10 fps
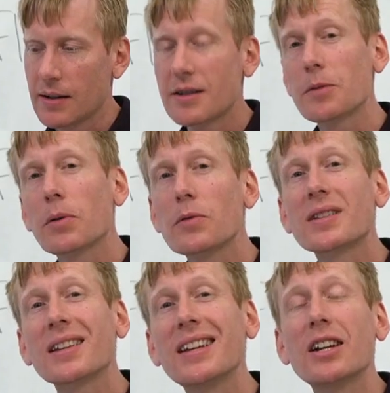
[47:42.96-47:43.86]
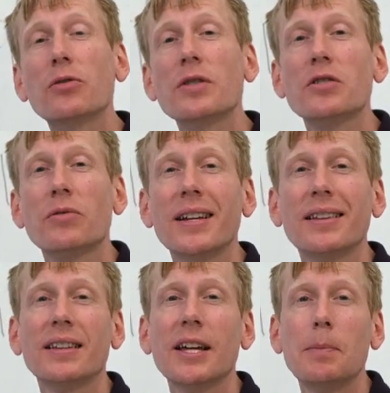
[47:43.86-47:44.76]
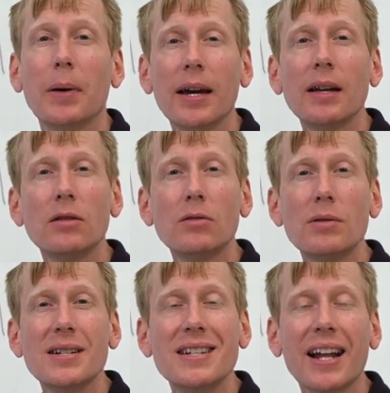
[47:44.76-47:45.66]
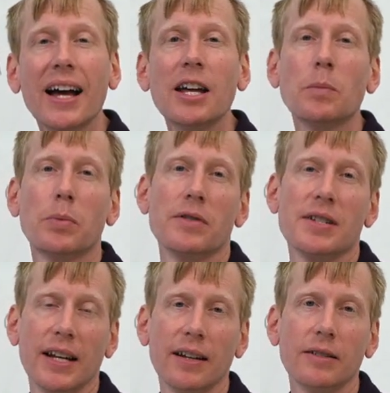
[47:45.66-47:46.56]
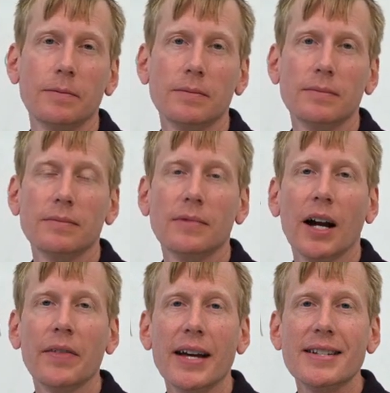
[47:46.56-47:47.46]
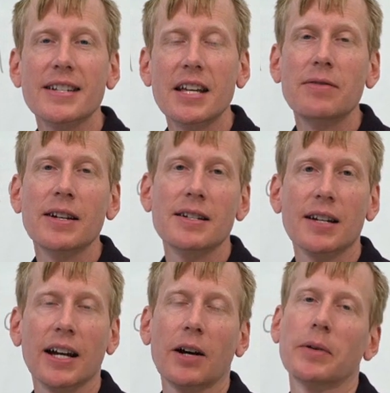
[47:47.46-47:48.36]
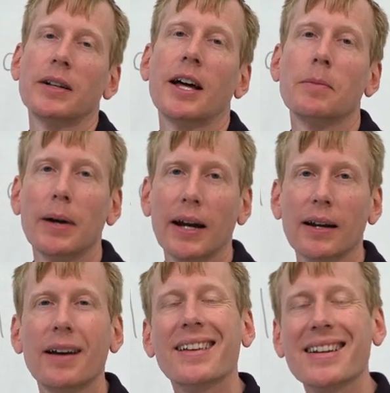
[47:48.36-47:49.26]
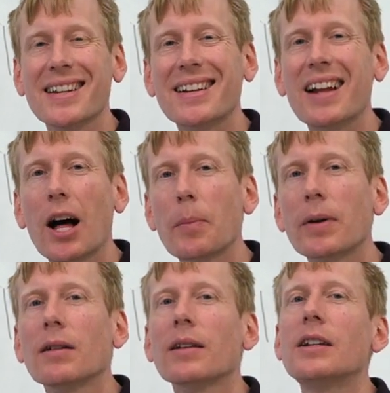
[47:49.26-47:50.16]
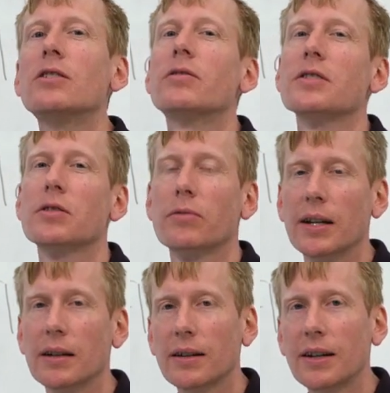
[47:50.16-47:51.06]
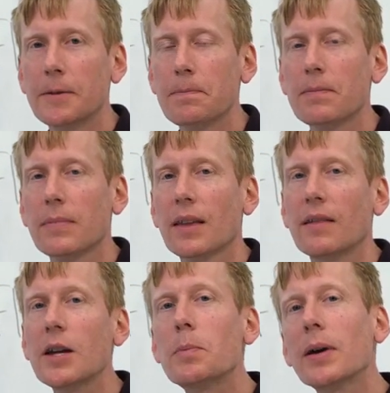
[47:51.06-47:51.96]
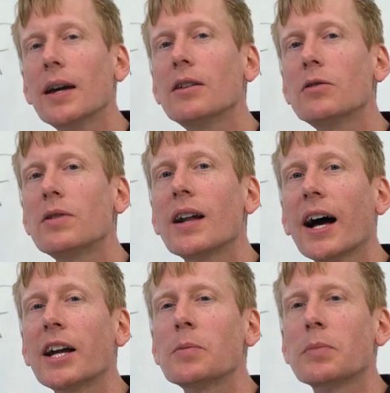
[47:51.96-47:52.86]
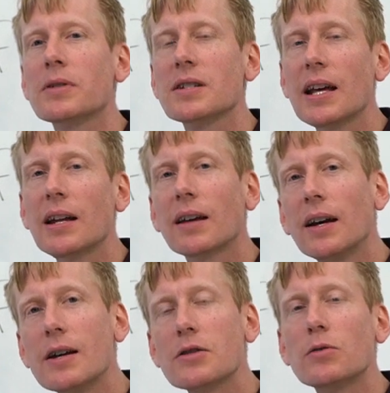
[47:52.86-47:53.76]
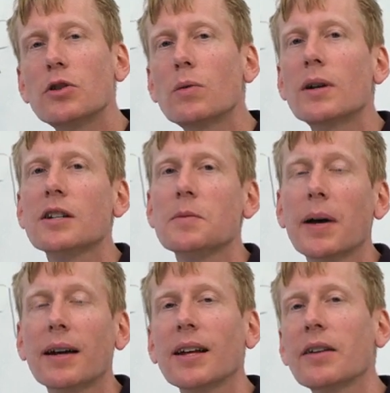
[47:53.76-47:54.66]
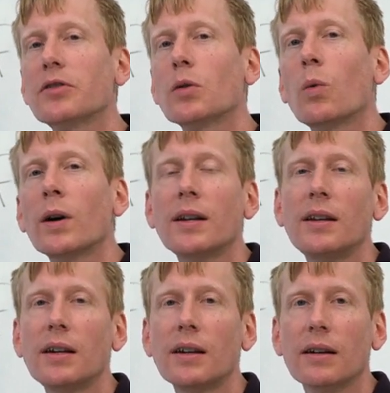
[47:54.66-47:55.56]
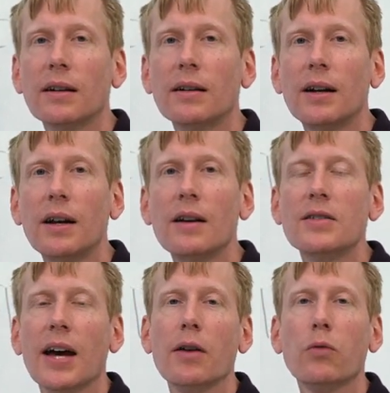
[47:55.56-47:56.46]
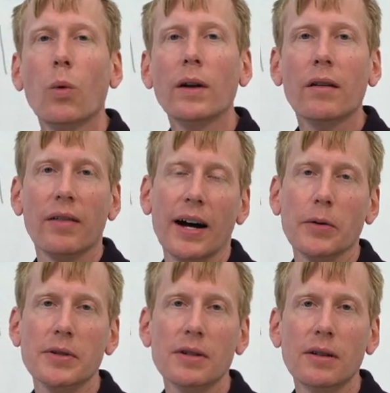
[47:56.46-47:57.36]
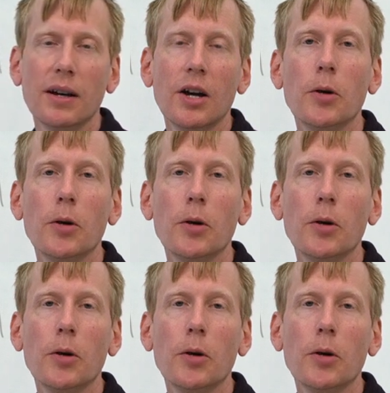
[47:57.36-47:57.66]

Suppose that the interest rate that they pay you is 9% on that savings account in that bank. That's a nominal interest rate. They pay you 9%, so you would expect after 1 year to have 1,000